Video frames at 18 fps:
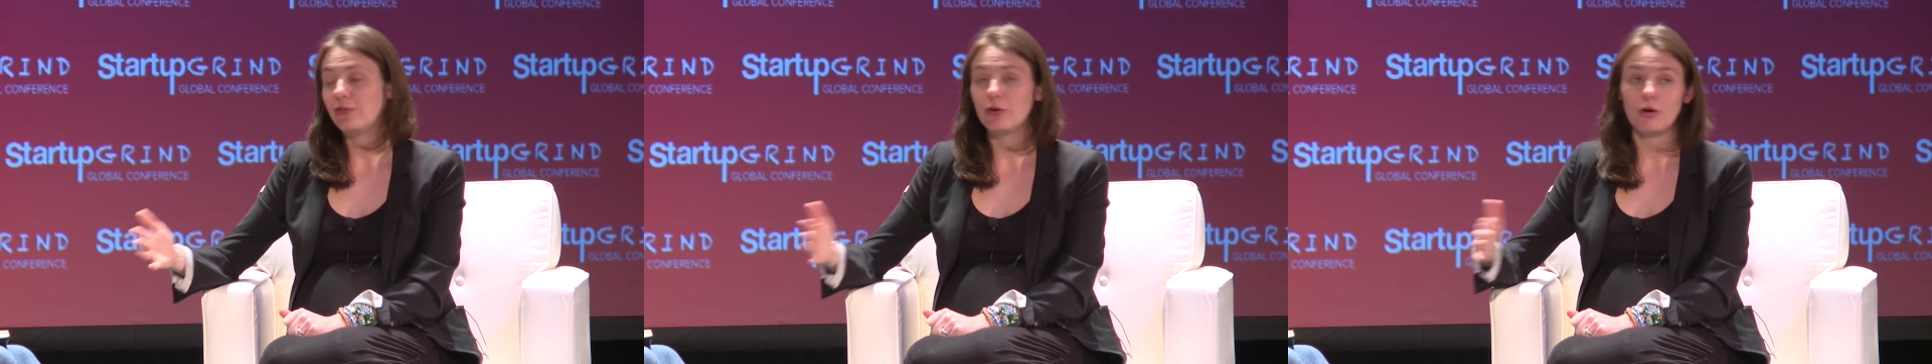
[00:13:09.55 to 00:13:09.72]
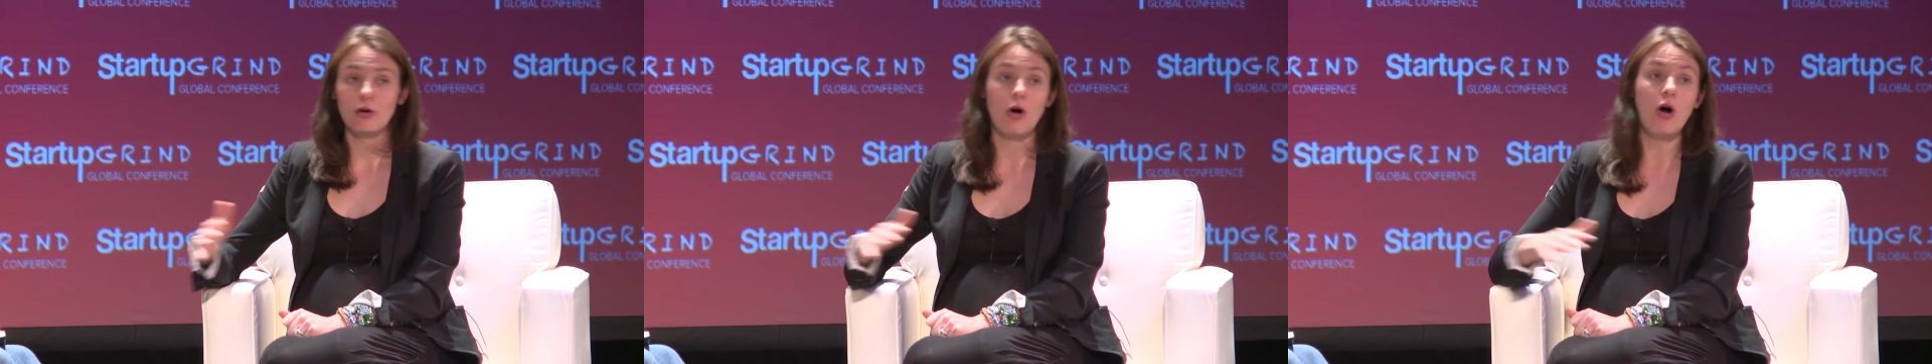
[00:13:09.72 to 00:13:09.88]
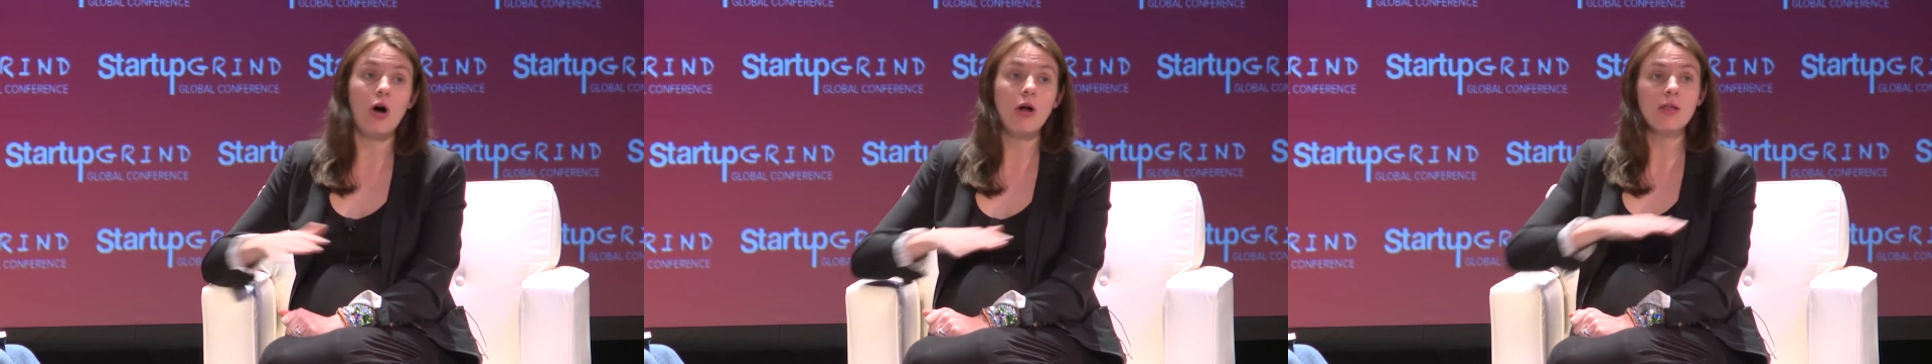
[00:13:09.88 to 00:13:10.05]

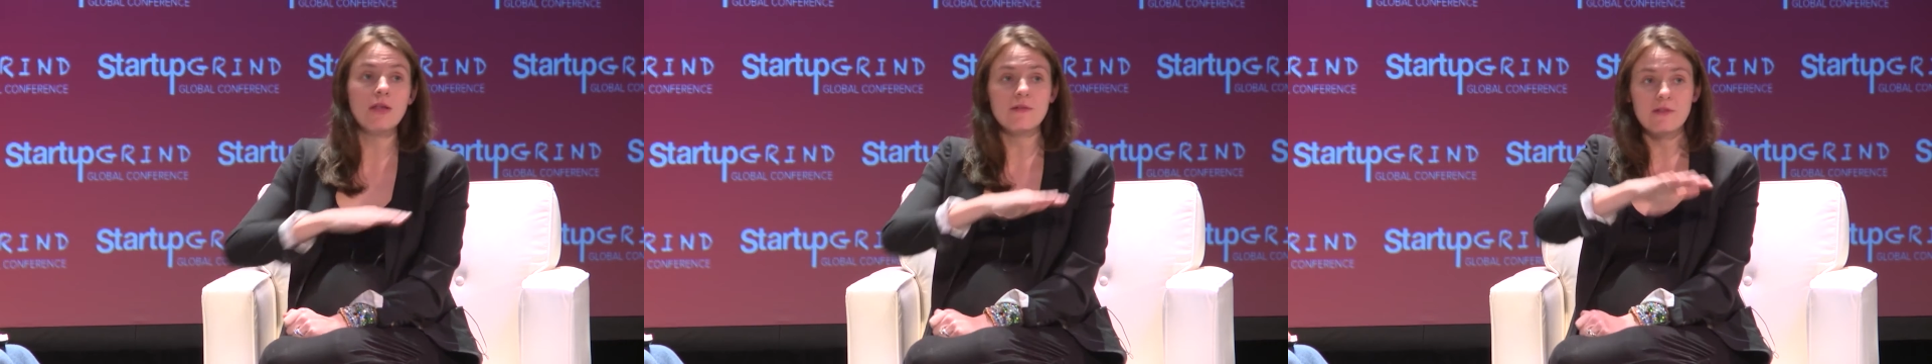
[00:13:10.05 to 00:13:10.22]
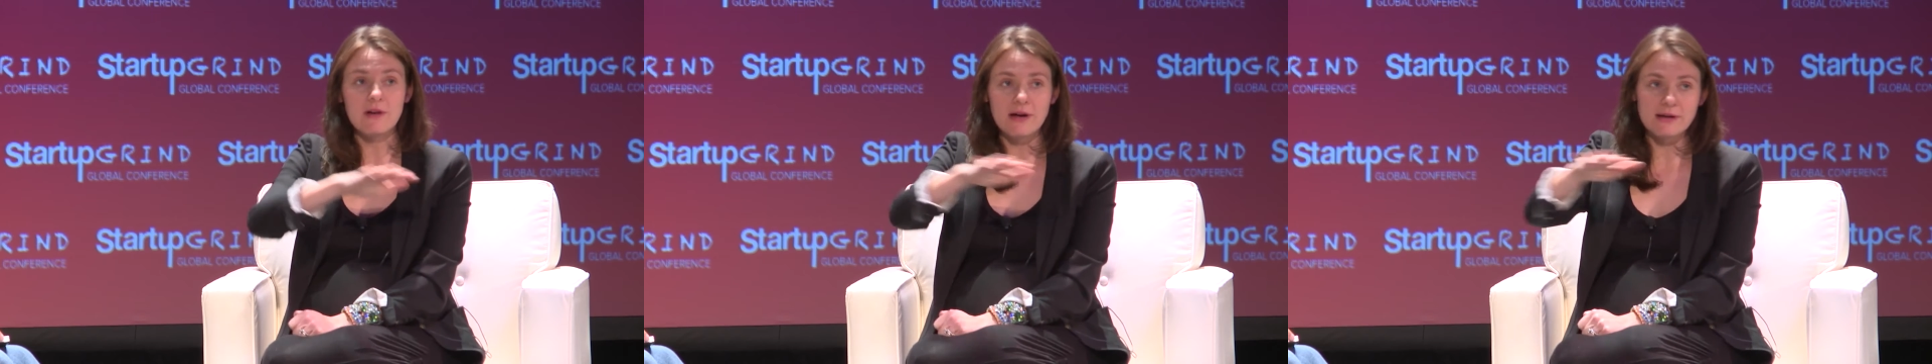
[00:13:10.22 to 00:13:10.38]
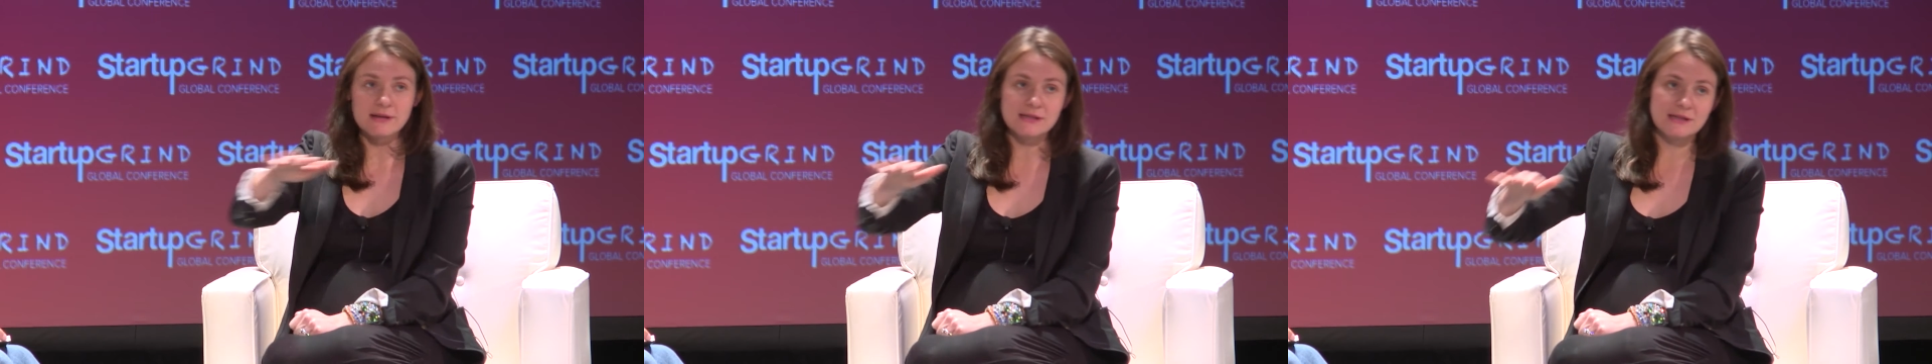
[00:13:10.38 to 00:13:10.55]
for all of
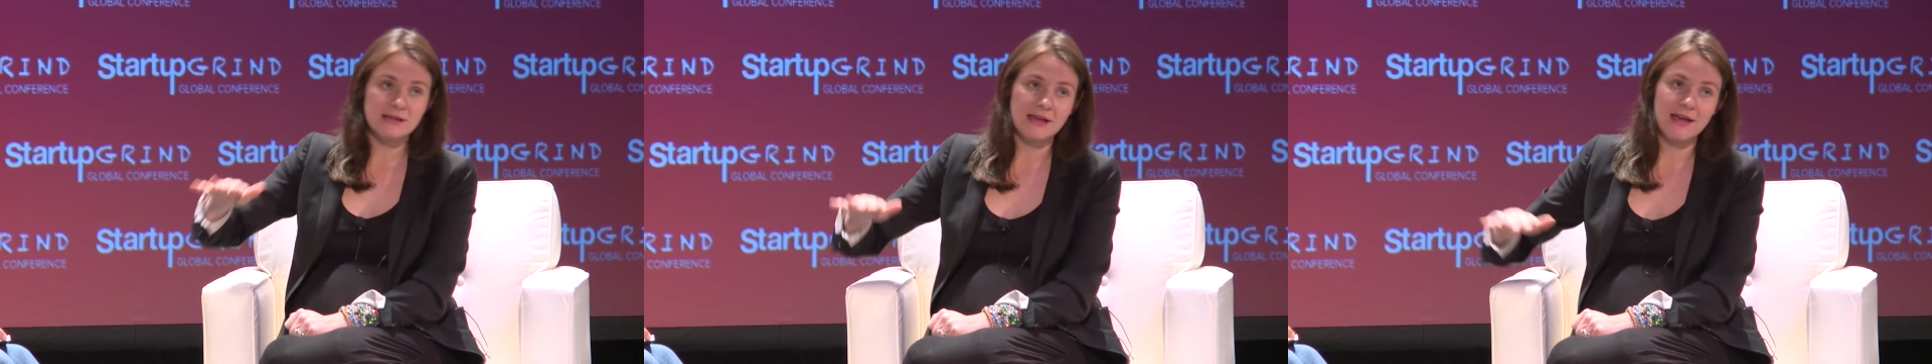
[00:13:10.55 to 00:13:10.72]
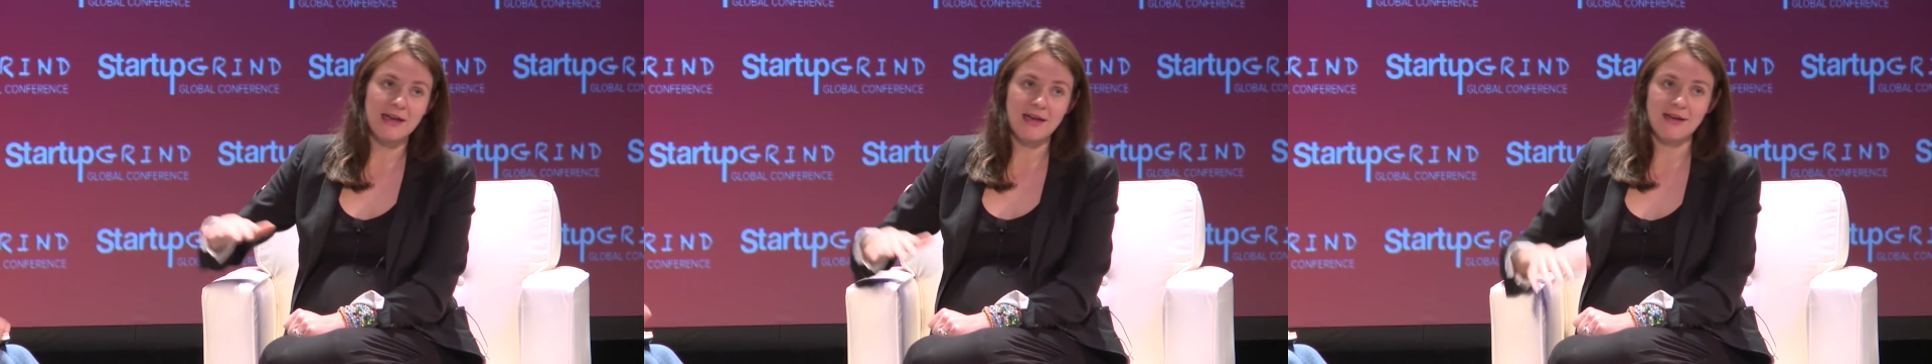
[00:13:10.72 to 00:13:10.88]
us